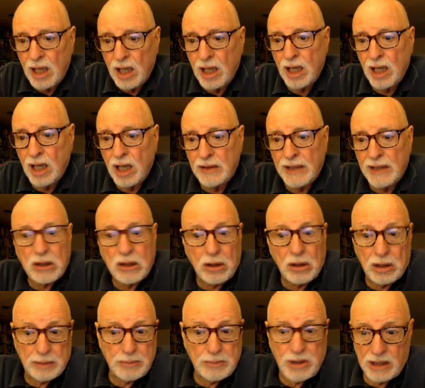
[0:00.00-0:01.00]
Uh, they
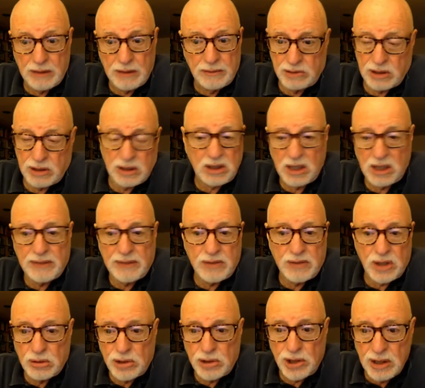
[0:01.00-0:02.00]
call themselves a kind of
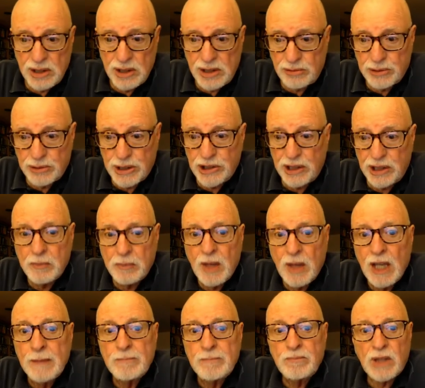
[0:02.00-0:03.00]
socialist regime.
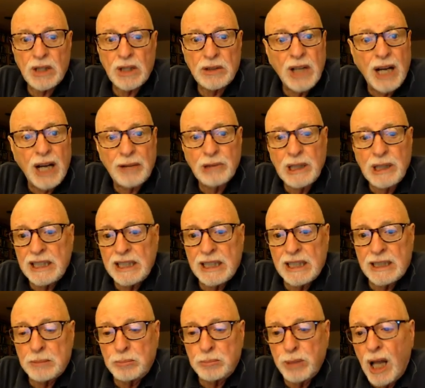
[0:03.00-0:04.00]
They're not really
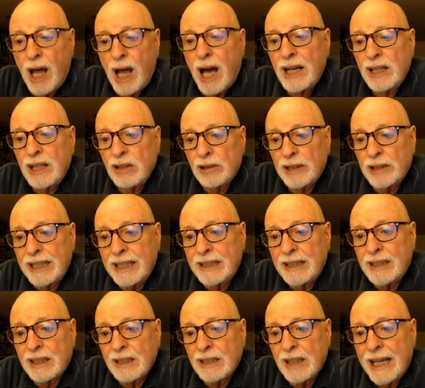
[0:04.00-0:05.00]
in the bloc or
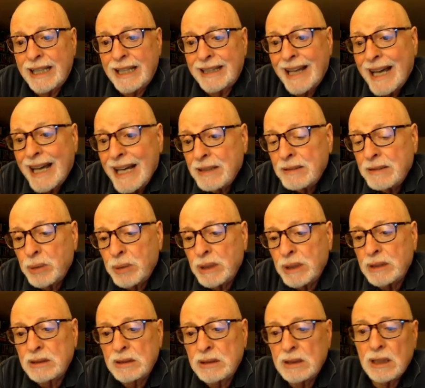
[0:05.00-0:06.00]
anything like that,
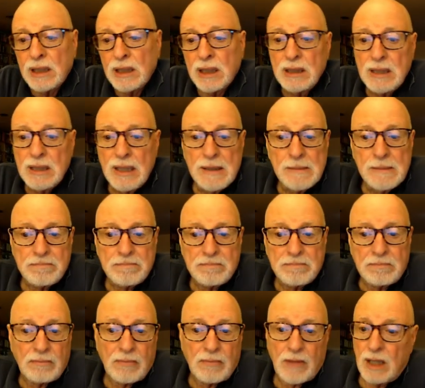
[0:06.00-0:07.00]
but
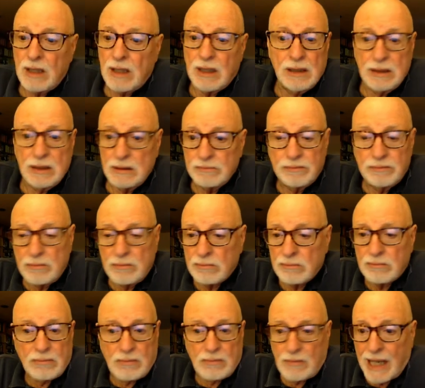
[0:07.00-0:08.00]
uh, uh,
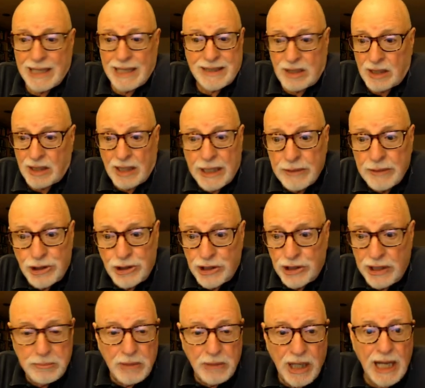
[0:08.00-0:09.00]
that's the kind of
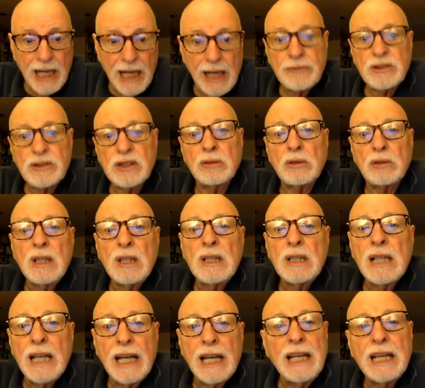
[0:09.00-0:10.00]
regime they have. So
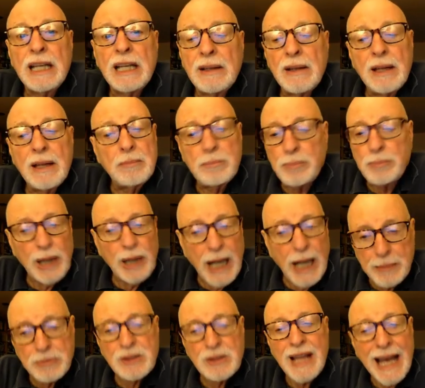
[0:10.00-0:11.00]
uh,
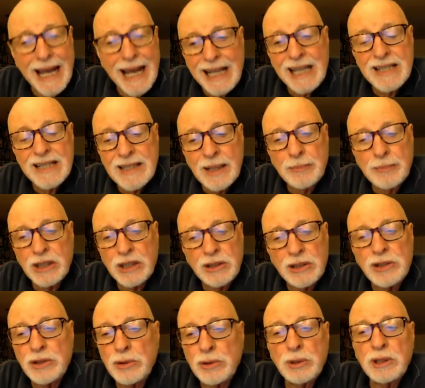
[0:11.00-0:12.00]
perhaps that has something
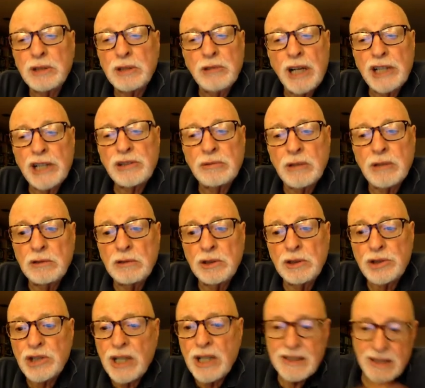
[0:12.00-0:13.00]
to do with the Russian Revolution.